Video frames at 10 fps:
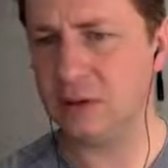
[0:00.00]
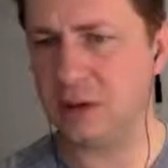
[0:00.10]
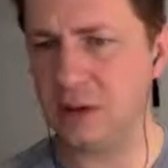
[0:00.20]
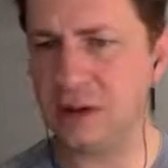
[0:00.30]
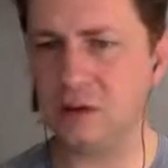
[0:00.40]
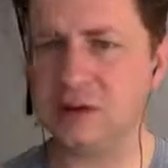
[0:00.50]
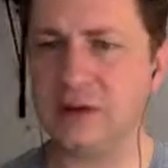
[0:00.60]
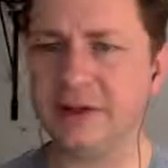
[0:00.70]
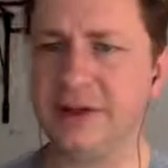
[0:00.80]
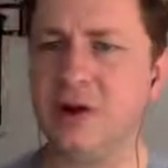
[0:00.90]
And it looks
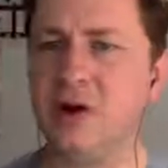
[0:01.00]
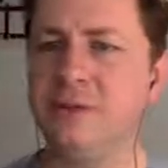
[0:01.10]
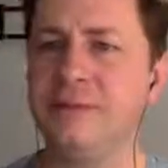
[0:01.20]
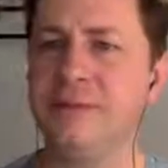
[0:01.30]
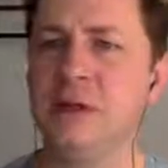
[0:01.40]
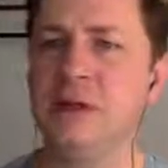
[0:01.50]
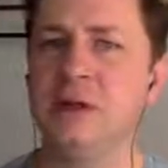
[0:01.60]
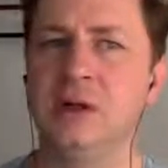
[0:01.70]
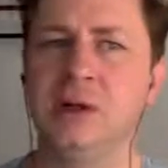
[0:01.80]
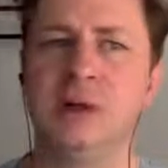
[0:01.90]
like they are.
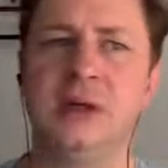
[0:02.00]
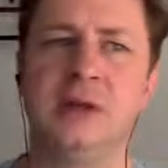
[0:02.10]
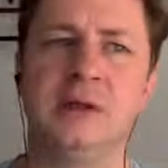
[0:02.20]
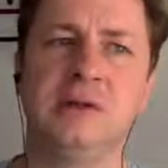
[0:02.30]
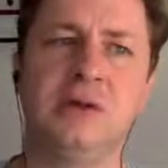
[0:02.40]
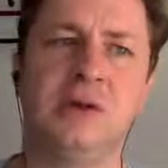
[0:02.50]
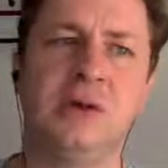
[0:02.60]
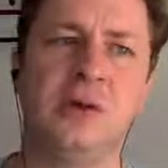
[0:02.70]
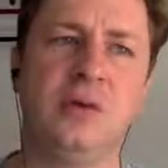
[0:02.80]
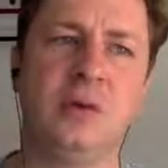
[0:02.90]
And
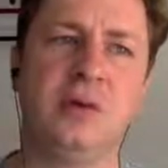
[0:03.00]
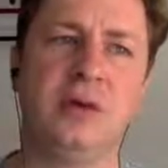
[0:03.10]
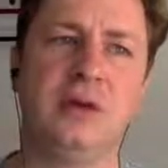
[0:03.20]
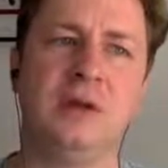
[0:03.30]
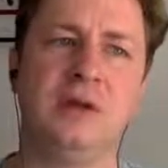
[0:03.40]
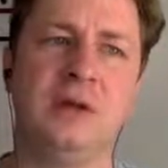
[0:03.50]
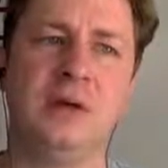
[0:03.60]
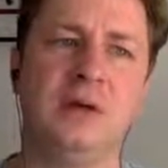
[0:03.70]
so what we can do now